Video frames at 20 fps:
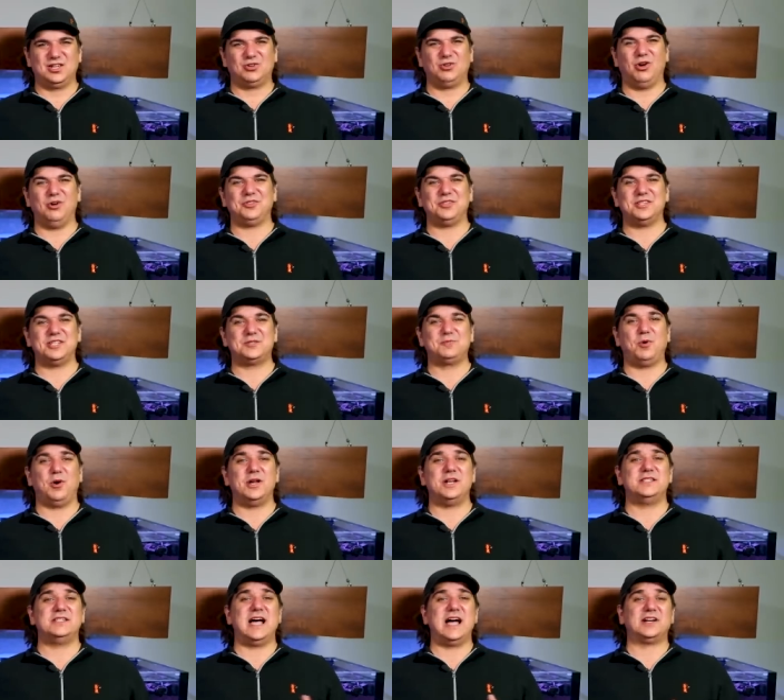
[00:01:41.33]
The growth at this
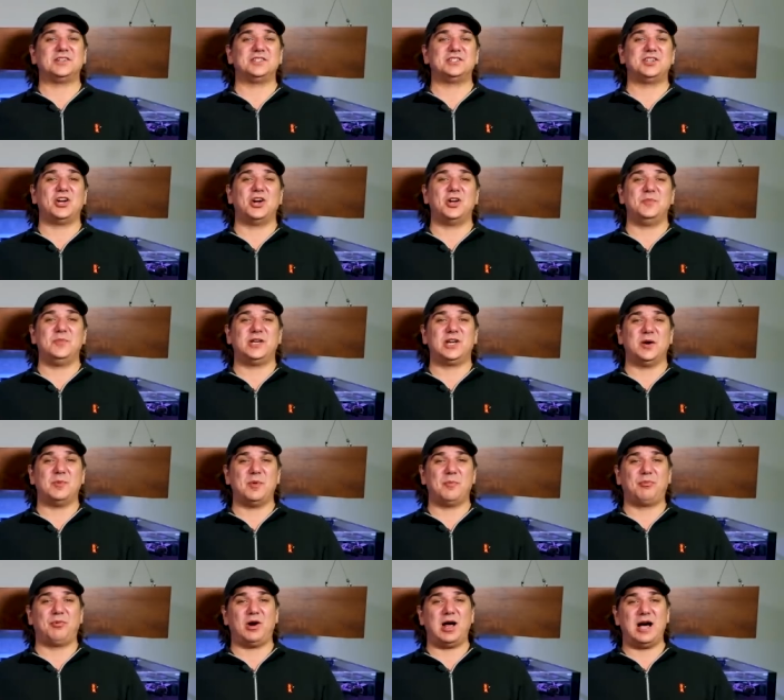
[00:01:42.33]
point has actually started to become
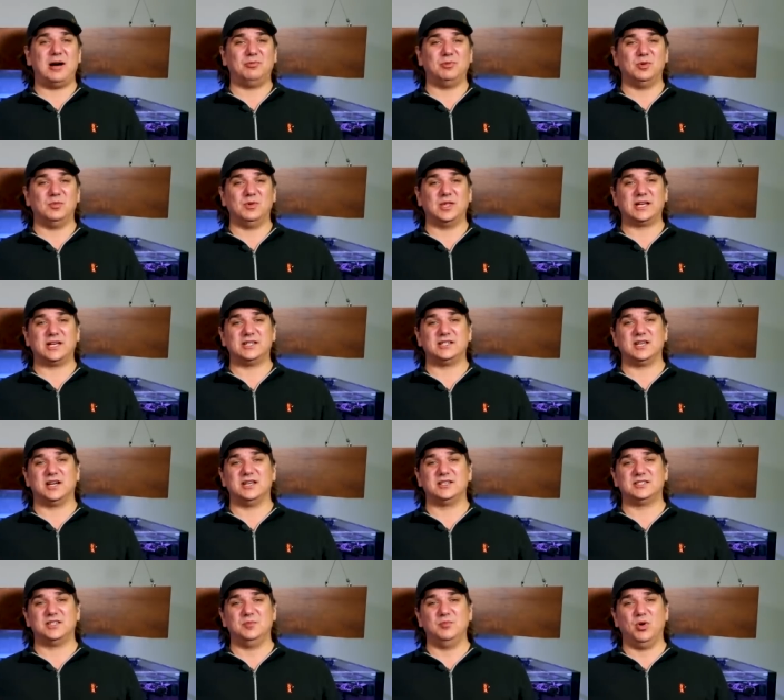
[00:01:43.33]
a problem like it
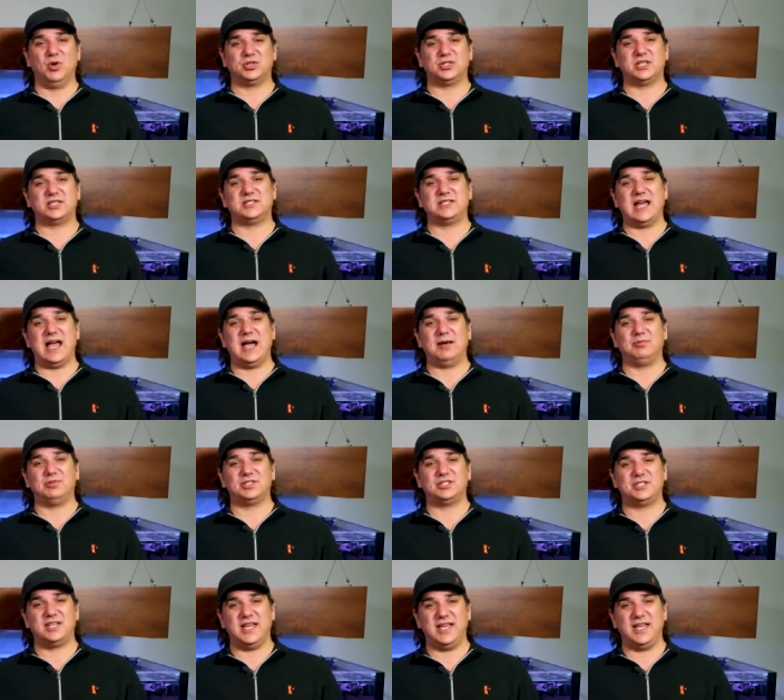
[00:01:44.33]
does in most established